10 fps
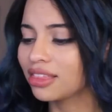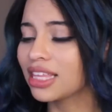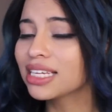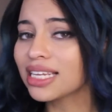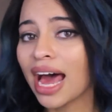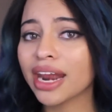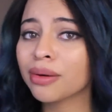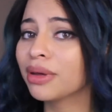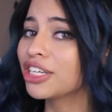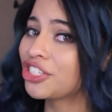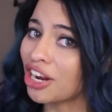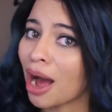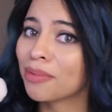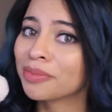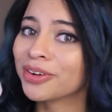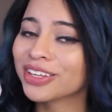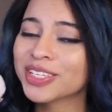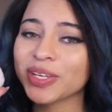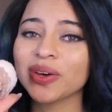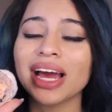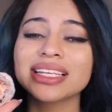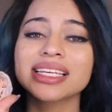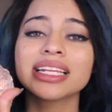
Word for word: This item is shoppable, so you guys